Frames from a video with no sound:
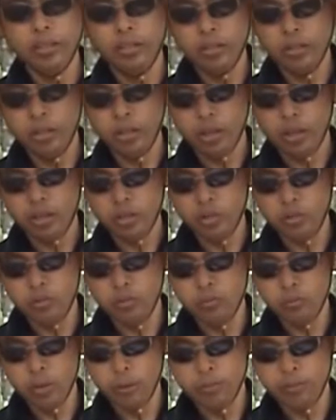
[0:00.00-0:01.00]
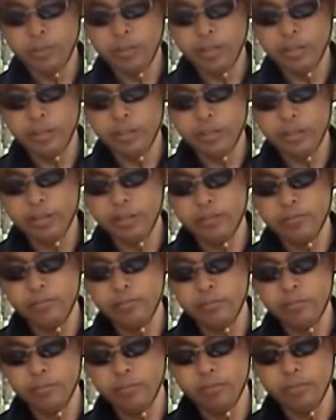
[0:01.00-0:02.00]
not to wobbling the,
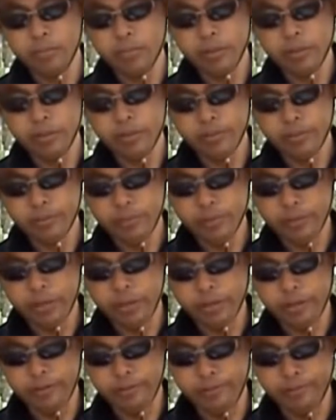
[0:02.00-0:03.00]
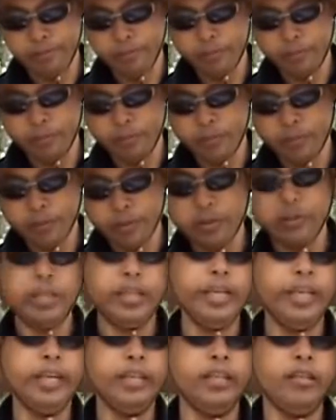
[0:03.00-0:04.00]
um, the
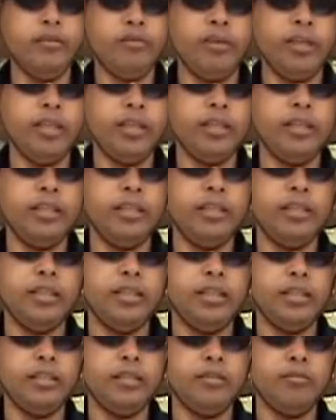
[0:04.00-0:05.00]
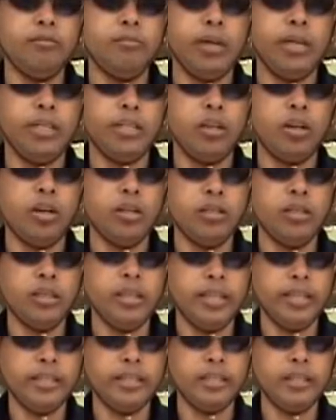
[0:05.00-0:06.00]
end of it. It might cause
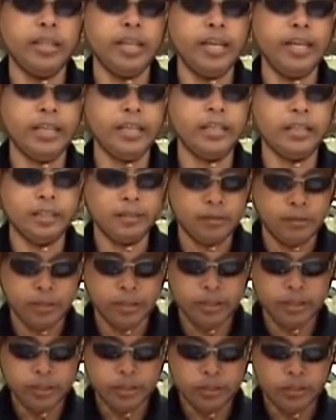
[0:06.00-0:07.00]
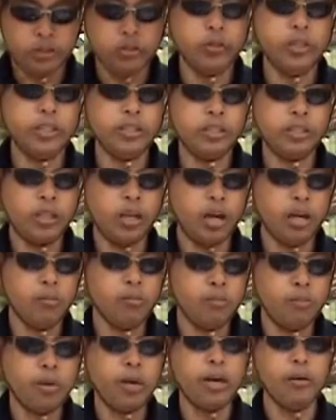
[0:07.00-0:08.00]
leak later. So installed
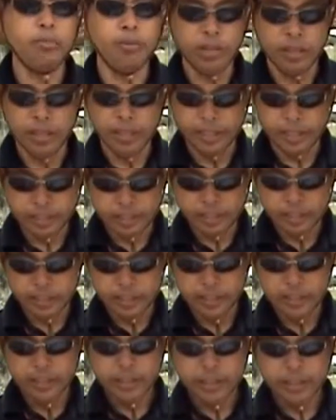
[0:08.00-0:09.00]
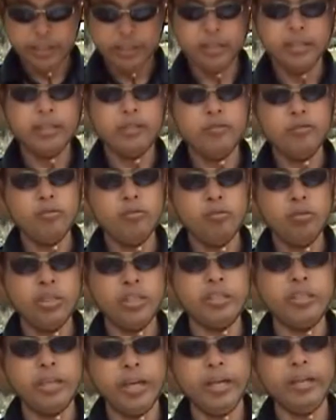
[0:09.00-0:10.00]
properly will
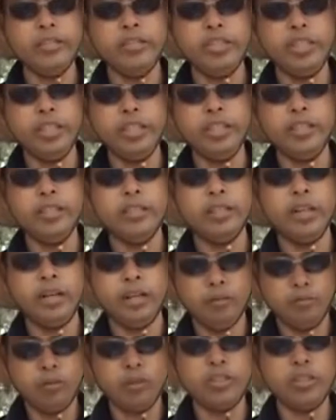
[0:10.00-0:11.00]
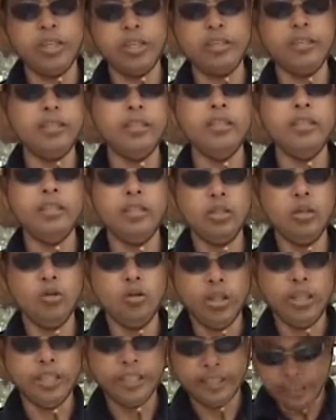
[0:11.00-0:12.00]
guarantee 100% no
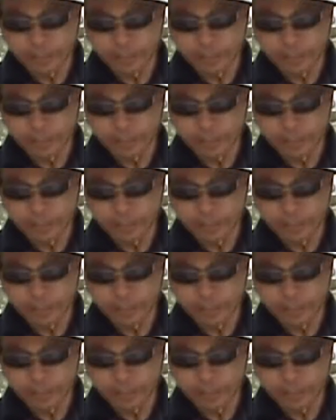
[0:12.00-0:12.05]
leaks.